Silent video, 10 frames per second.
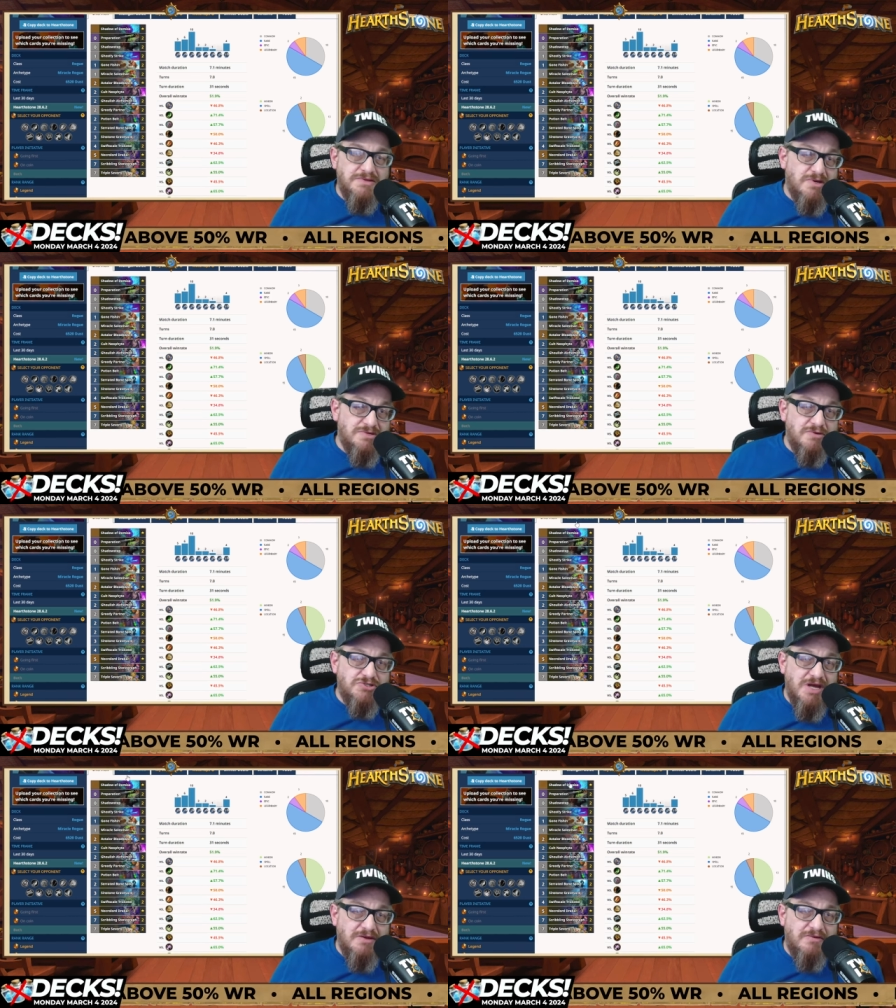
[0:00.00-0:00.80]
It's also
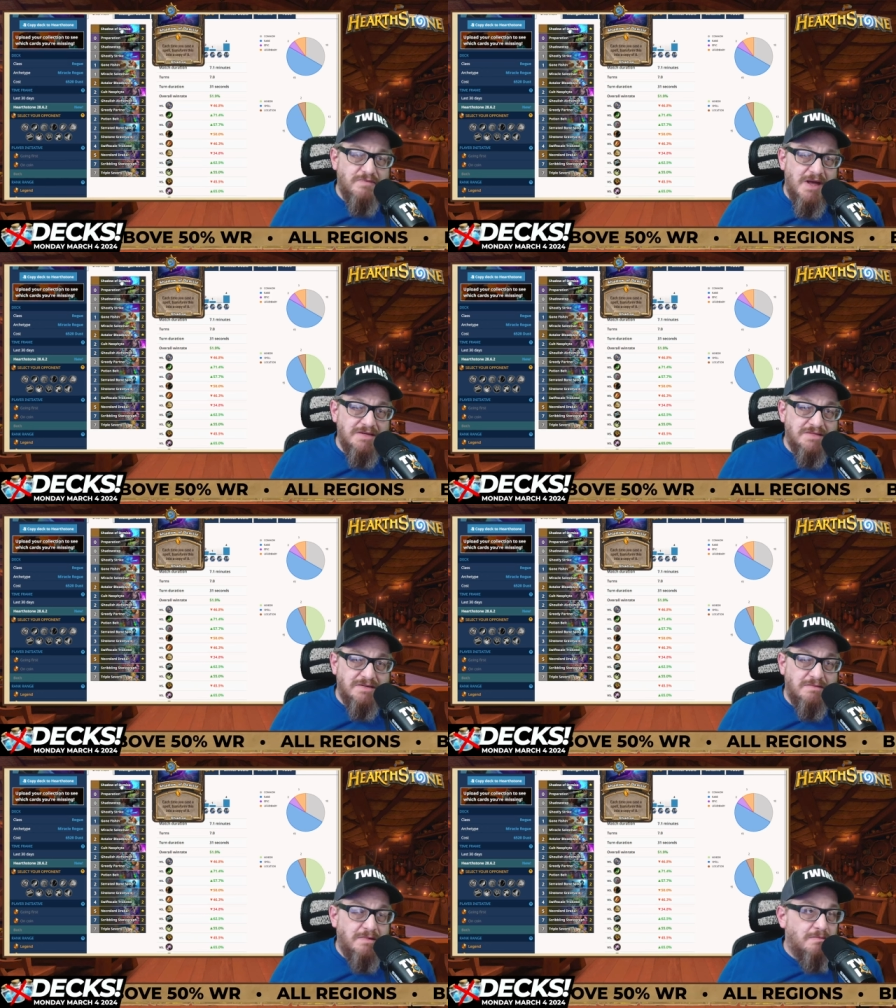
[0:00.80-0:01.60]
Shadow Demise,
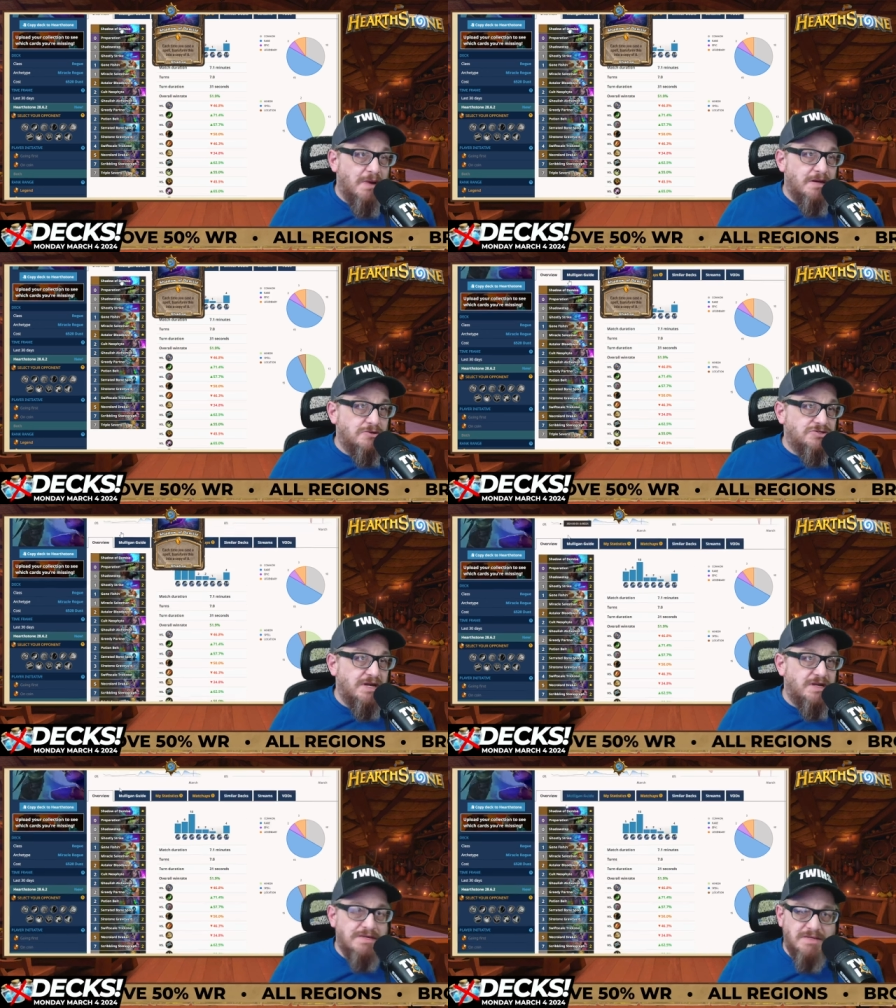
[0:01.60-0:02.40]
and my
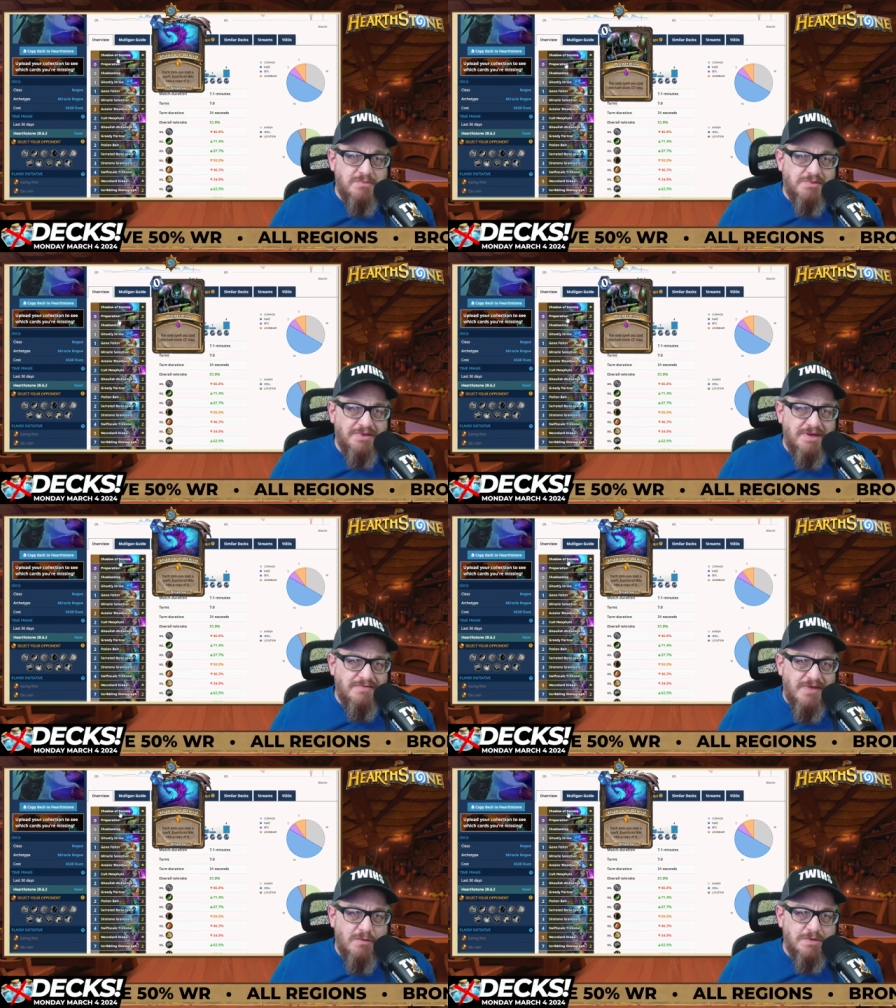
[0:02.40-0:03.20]
understanding is I
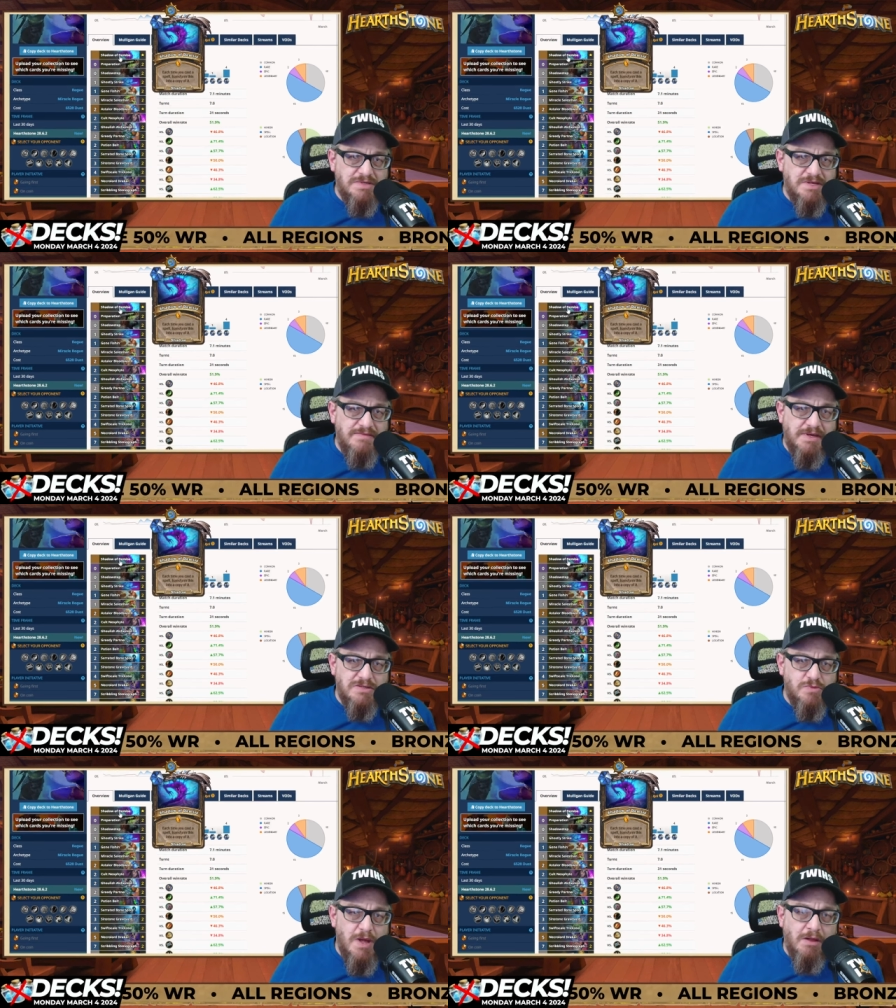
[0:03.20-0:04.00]
believe that one's leaving
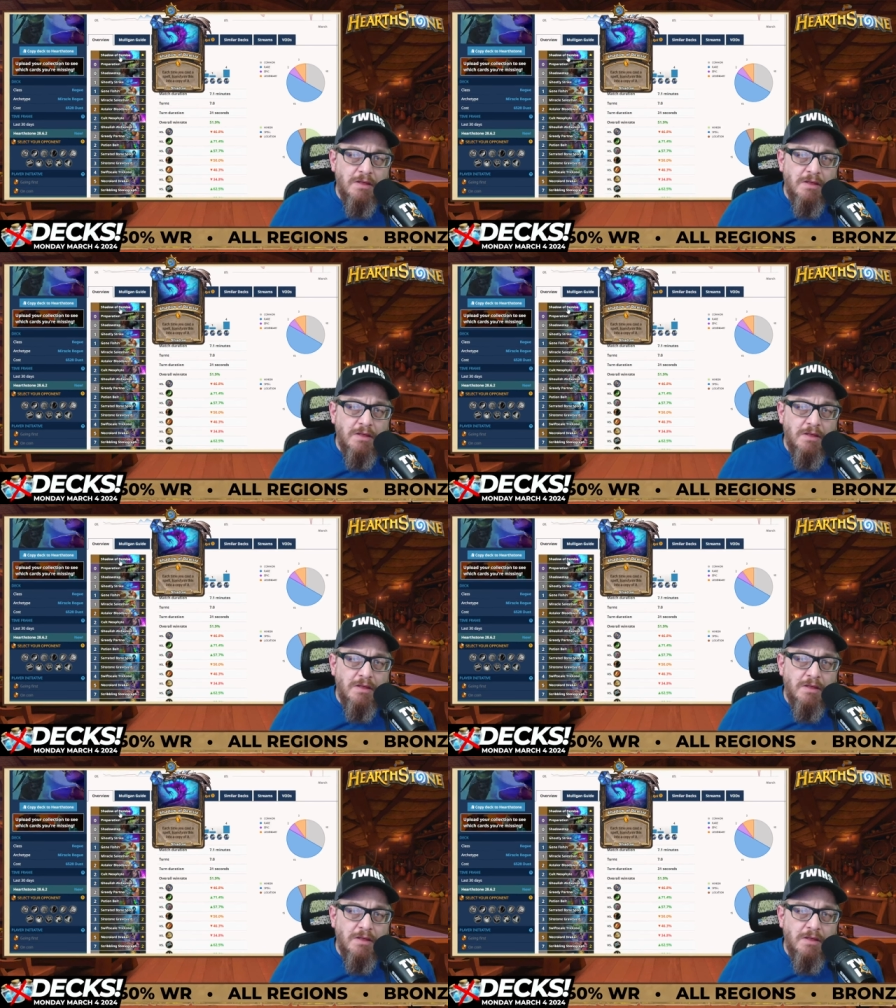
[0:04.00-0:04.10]
as well.